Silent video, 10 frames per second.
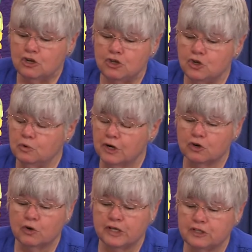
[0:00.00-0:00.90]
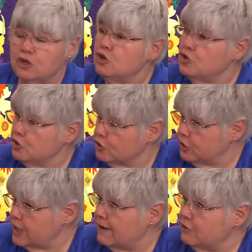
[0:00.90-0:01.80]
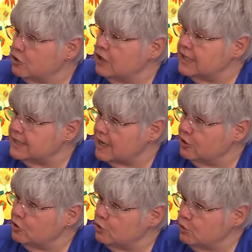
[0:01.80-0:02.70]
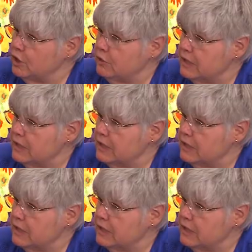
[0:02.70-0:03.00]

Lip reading: You're going to have a second career in